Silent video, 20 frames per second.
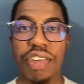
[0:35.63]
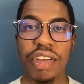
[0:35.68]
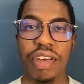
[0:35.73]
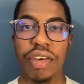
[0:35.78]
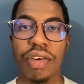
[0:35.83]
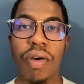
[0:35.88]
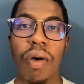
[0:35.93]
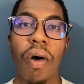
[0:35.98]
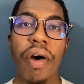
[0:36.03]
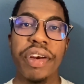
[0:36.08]

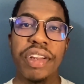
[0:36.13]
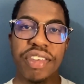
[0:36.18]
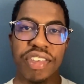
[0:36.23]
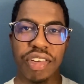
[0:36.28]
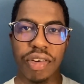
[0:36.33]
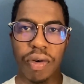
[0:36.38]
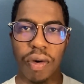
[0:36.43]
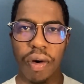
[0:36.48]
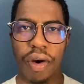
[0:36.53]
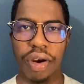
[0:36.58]
God is a
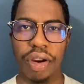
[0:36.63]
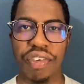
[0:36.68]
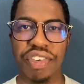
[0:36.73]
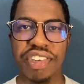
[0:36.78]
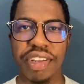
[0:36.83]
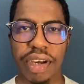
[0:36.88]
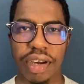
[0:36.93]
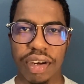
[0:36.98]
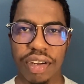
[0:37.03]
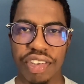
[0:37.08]
God of
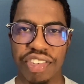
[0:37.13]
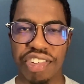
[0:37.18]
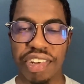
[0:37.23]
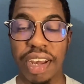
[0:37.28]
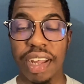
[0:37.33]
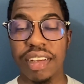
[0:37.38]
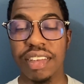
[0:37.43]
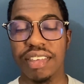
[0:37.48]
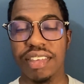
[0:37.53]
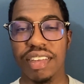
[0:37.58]
second
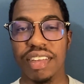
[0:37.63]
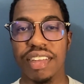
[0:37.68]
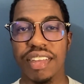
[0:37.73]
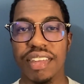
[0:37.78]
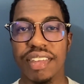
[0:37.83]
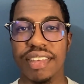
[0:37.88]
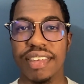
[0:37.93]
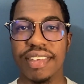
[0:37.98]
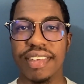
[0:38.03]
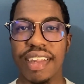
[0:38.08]

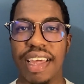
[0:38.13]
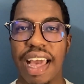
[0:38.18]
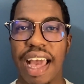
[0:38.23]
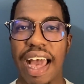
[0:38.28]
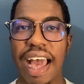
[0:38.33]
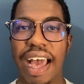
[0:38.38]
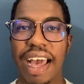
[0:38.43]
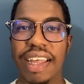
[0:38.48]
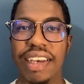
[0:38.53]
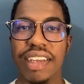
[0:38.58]
chances,
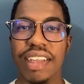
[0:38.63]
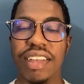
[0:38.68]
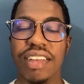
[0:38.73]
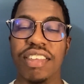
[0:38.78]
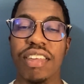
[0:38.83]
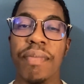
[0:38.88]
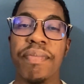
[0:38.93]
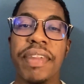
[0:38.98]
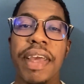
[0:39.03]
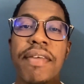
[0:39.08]
and
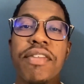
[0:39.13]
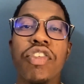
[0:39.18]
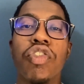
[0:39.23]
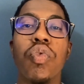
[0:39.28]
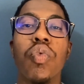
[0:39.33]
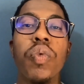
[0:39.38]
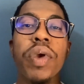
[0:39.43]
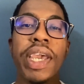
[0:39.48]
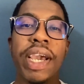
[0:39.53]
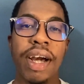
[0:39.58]
sometimes
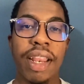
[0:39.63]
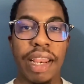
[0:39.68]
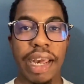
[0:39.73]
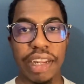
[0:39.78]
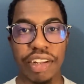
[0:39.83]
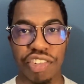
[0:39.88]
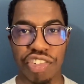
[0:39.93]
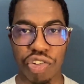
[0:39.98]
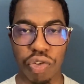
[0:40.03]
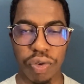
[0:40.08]
we are
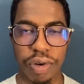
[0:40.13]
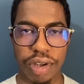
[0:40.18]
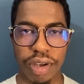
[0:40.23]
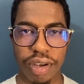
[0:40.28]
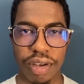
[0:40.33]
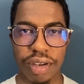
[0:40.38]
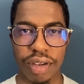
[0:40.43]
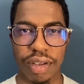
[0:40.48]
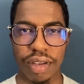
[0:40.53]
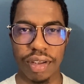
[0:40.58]
like Jonah.
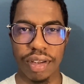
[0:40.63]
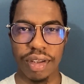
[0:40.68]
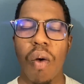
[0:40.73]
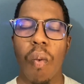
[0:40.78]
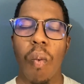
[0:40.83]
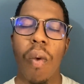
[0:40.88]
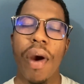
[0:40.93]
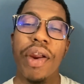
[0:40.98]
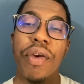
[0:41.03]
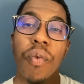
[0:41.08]

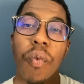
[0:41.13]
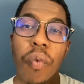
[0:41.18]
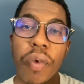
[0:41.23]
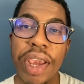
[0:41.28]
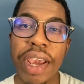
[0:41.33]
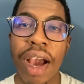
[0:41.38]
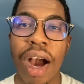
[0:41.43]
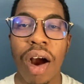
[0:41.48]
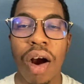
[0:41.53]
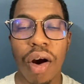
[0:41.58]
When
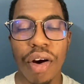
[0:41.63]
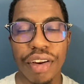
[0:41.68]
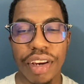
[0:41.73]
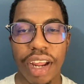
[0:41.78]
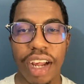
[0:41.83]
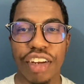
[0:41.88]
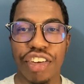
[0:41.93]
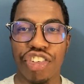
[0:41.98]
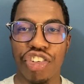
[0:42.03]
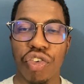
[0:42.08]
we are on
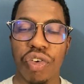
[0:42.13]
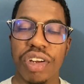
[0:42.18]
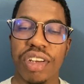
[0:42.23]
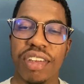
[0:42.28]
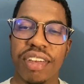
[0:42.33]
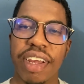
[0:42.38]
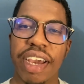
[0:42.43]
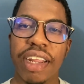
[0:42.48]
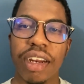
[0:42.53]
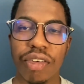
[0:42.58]
that short
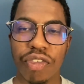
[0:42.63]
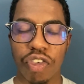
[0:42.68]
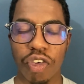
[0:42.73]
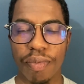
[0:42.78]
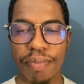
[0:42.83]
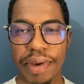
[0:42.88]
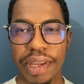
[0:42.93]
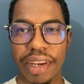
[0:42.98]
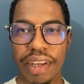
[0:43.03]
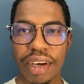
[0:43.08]
side of
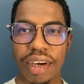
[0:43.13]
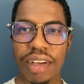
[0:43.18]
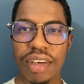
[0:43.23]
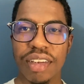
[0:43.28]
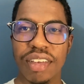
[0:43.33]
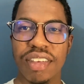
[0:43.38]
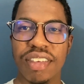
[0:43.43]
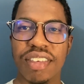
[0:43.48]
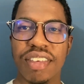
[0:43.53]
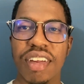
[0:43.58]

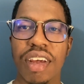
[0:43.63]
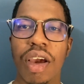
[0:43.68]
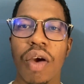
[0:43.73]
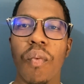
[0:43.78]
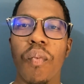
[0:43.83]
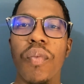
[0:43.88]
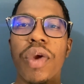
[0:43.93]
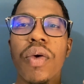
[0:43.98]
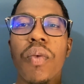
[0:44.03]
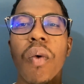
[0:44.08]
obedience,
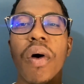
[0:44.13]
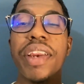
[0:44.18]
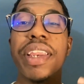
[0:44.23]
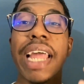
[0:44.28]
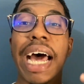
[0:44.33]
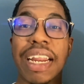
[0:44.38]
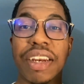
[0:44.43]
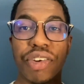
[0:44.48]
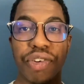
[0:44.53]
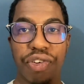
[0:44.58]
we want
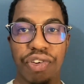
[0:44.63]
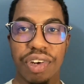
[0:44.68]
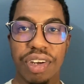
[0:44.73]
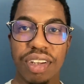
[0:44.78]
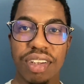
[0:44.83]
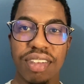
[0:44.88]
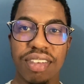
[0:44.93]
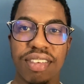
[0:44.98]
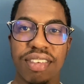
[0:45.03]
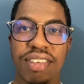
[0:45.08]
that
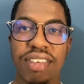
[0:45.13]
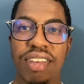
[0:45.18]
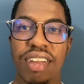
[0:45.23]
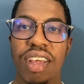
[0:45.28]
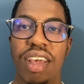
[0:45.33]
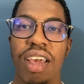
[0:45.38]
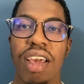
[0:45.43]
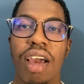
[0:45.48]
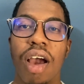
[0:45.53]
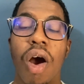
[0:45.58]
grace.
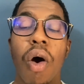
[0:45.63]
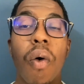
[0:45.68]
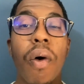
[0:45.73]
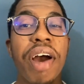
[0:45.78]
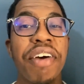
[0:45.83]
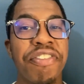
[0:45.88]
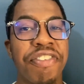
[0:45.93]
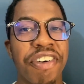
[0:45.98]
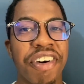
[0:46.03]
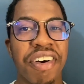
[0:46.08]

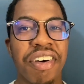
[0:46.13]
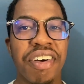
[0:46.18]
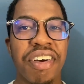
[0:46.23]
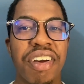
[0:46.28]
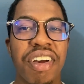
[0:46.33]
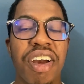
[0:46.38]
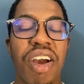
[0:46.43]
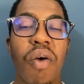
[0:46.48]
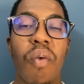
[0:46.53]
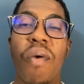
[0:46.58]
However,
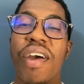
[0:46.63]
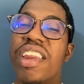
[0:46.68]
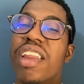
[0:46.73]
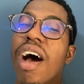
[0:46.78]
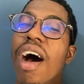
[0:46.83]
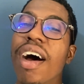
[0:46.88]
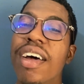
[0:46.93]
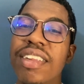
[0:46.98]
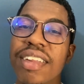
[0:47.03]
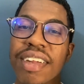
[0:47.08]
when
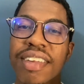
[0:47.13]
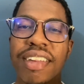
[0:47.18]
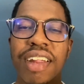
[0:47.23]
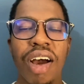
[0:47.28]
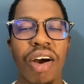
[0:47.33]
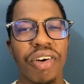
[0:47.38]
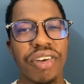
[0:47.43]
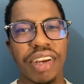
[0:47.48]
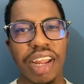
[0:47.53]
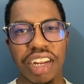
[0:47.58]
others
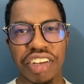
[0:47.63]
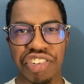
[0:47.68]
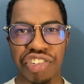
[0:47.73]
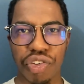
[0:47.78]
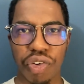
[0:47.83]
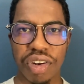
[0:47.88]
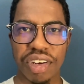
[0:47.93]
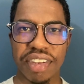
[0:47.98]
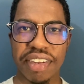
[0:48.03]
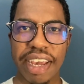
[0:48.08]
are on that
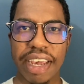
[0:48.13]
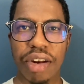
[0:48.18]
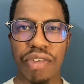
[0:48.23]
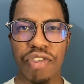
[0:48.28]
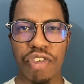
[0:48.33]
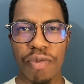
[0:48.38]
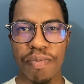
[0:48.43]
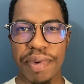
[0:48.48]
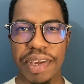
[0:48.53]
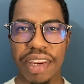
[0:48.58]
short side of
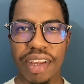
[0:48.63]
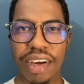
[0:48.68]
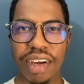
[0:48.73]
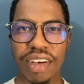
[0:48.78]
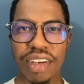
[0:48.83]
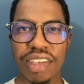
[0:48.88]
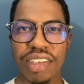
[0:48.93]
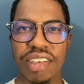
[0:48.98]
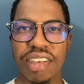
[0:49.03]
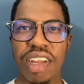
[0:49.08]

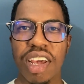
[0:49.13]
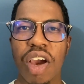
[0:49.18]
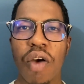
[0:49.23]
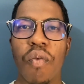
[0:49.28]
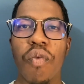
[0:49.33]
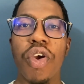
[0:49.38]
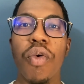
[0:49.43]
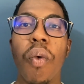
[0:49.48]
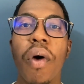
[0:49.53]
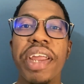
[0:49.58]
obedience,
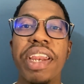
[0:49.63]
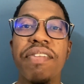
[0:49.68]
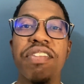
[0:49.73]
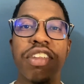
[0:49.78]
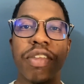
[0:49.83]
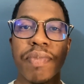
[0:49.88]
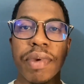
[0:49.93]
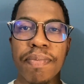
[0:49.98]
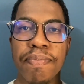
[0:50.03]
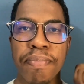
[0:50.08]
we want them
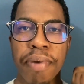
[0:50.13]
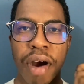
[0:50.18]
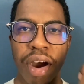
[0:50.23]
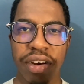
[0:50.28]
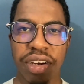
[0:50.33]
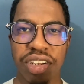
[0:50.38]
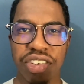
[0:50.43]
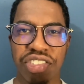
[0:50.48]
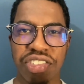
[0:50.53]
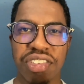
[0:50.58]
to be
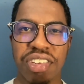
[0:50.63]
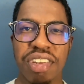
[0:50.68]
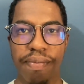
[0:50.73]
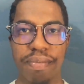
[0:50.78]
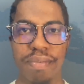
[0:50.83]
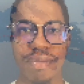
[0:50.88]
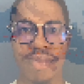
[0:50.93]
punished. So